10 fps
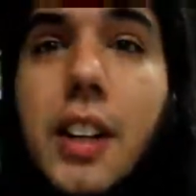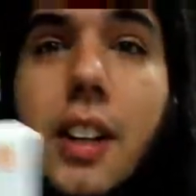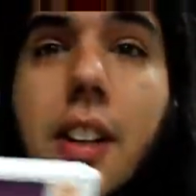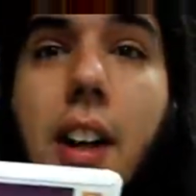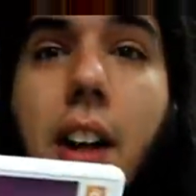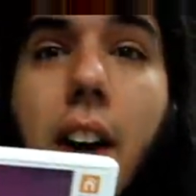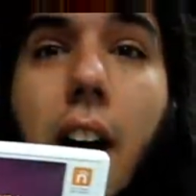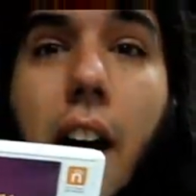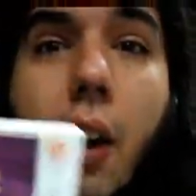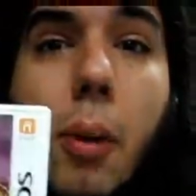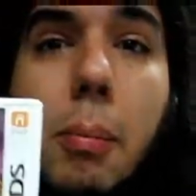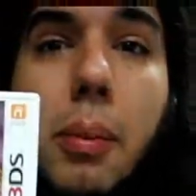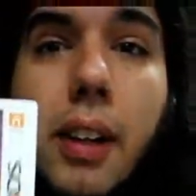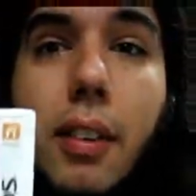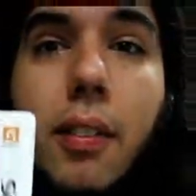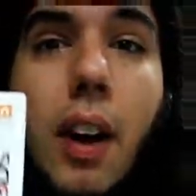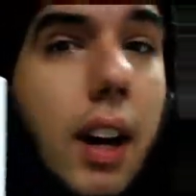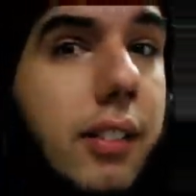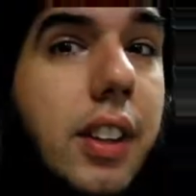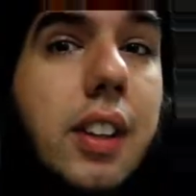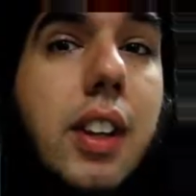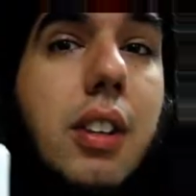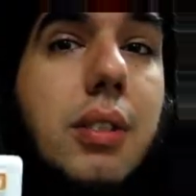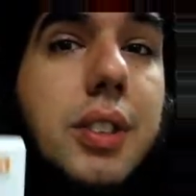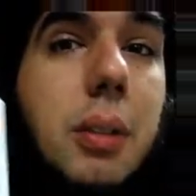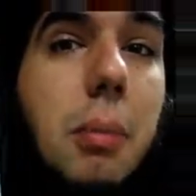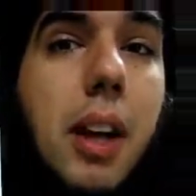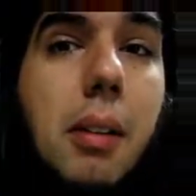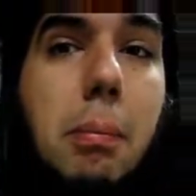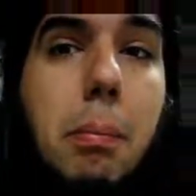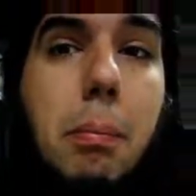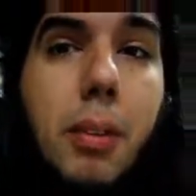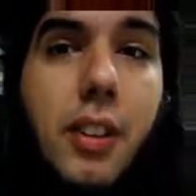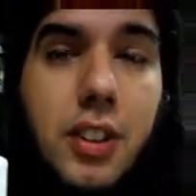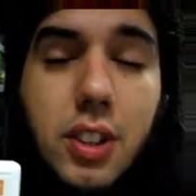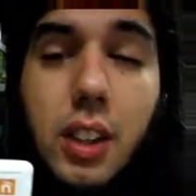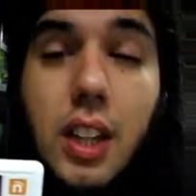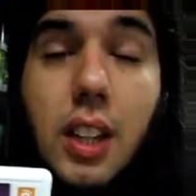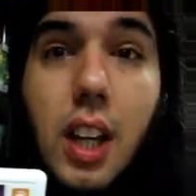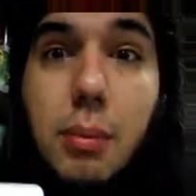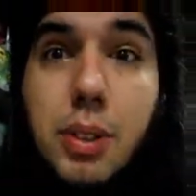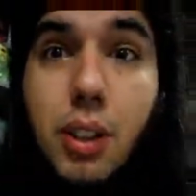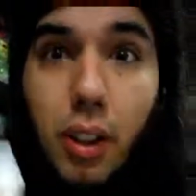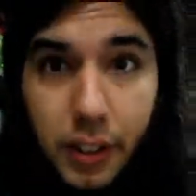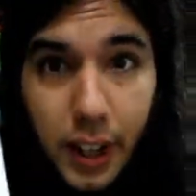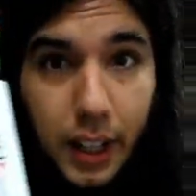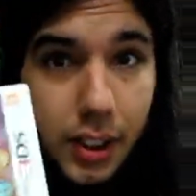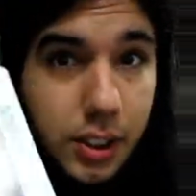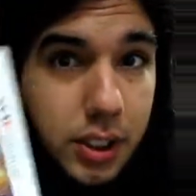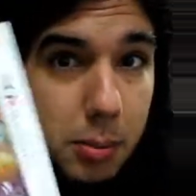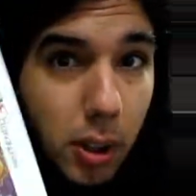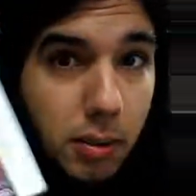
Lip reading: Layton. I hope Level 5 continues to make Professor Layton games on the handhelds. Come